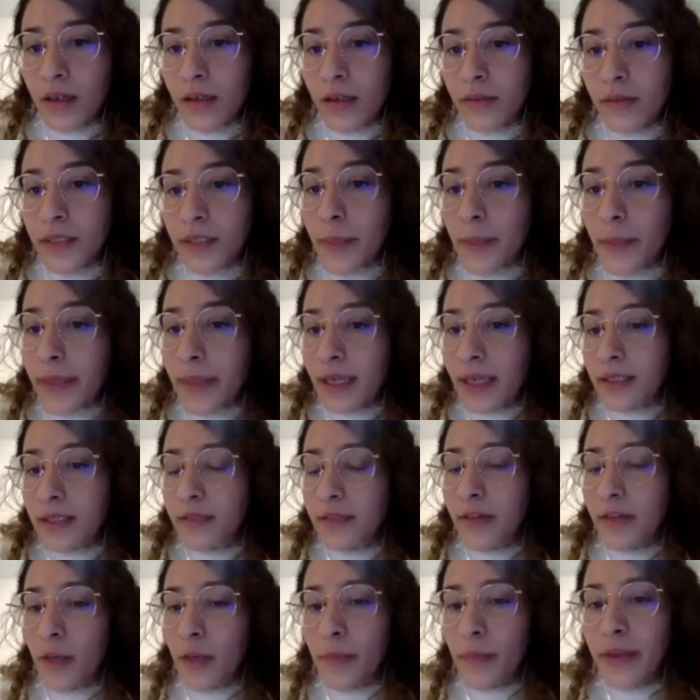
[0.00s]
typical
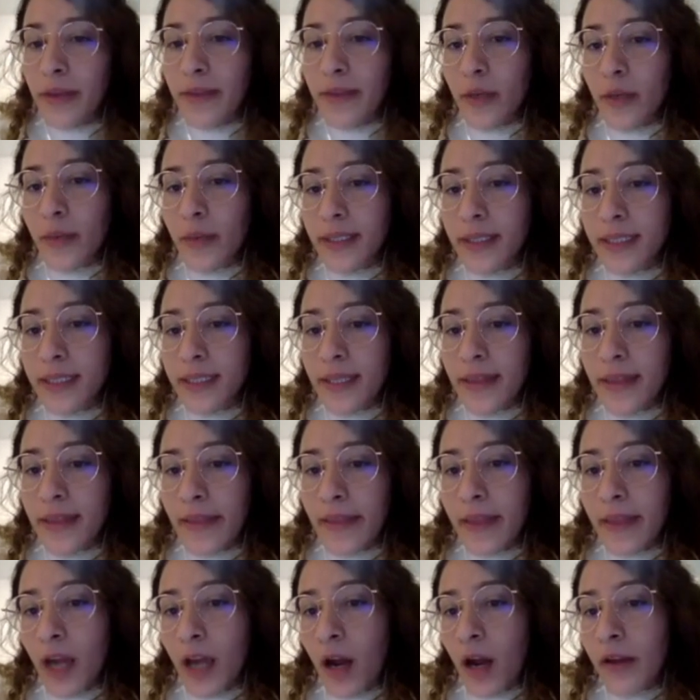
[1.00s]
development, then we see
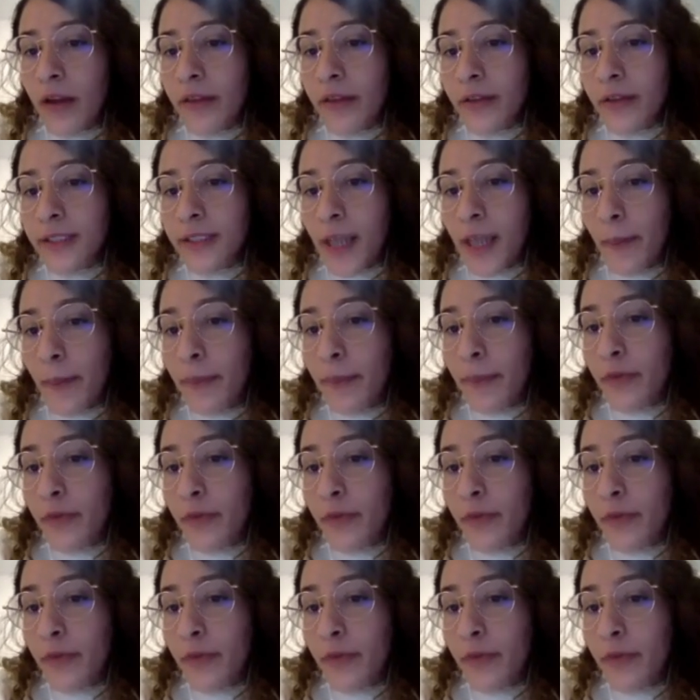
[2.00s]
that they either tap